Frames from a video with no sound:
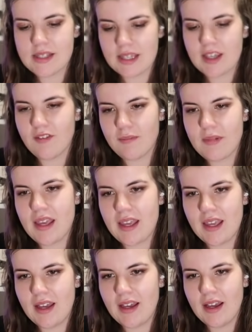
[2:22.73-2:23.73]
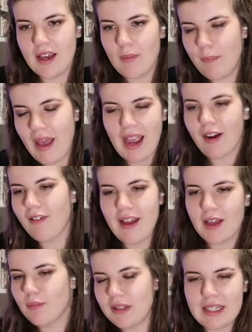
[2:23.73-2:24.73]
so give me a
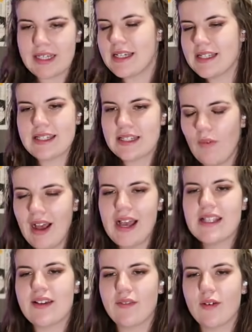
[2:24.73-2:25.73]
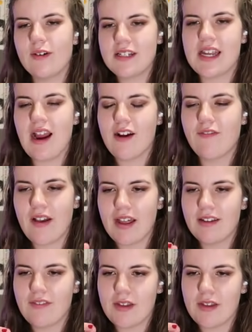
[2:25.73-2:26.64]
background, please. Why is everyone terrified of